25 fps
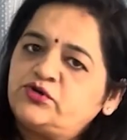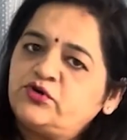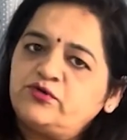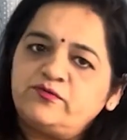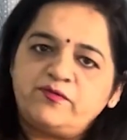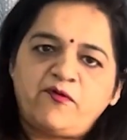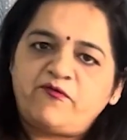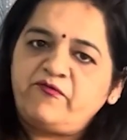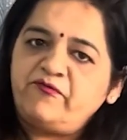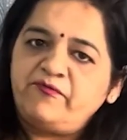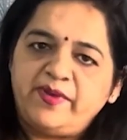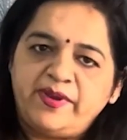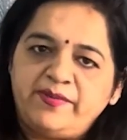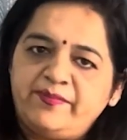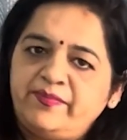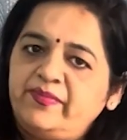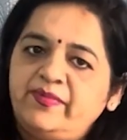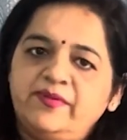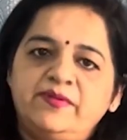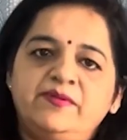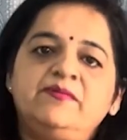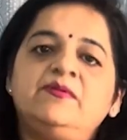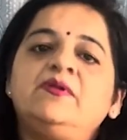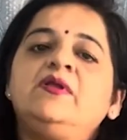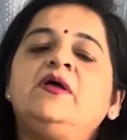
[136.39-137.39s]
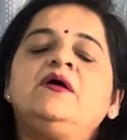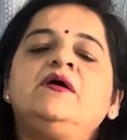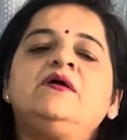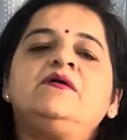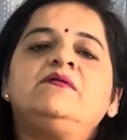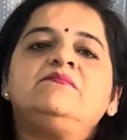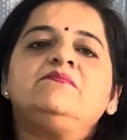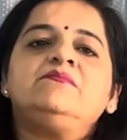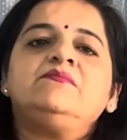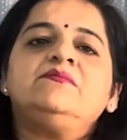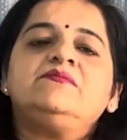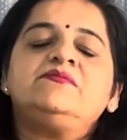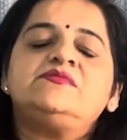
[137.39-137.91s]
group of people.
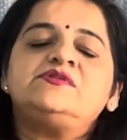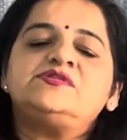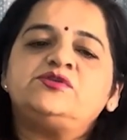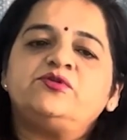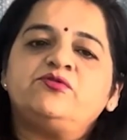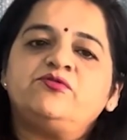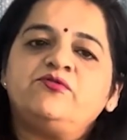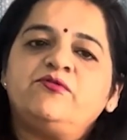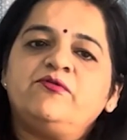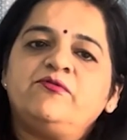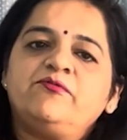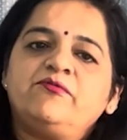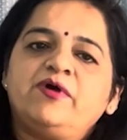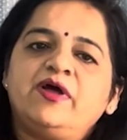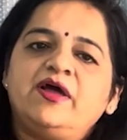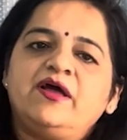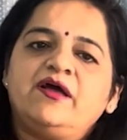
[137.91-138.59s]
So